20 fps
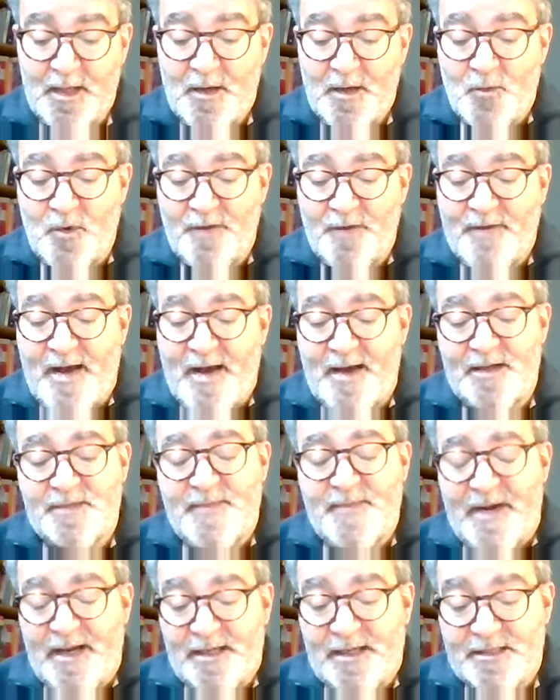We've had as
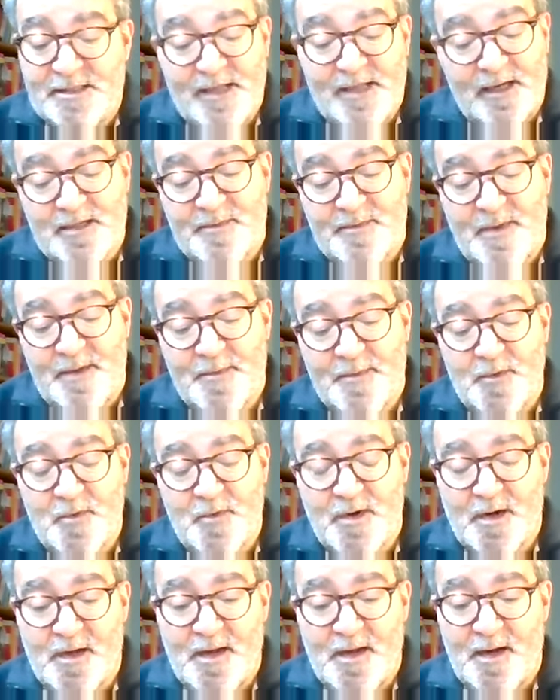many as 6 people
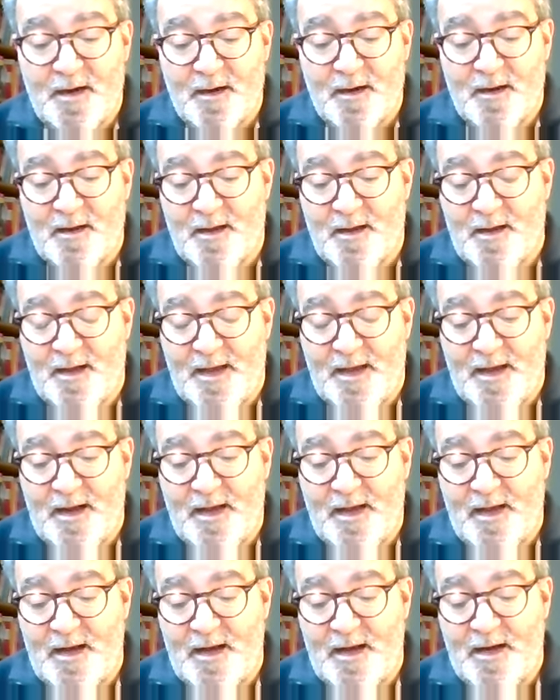working at
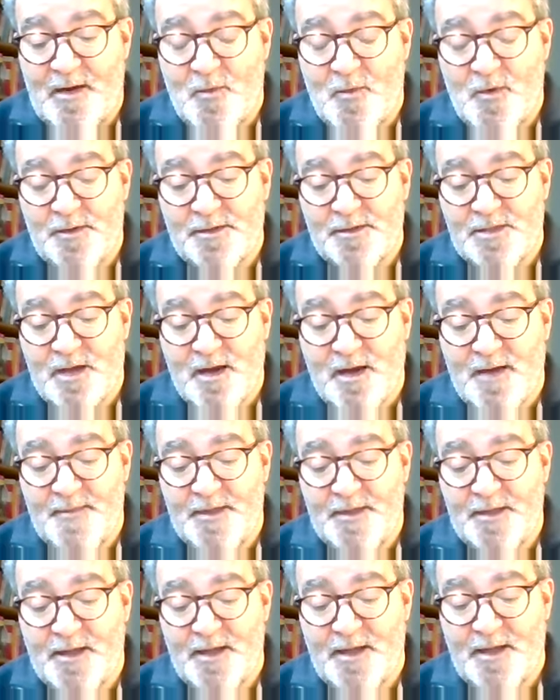any one time
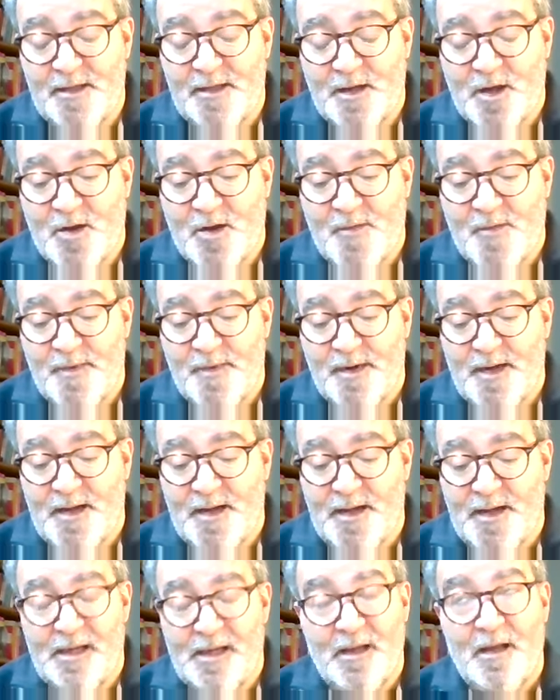in the
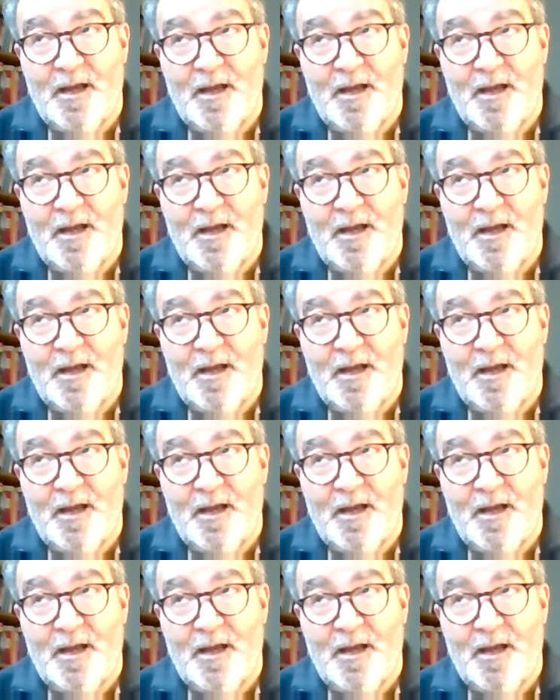company,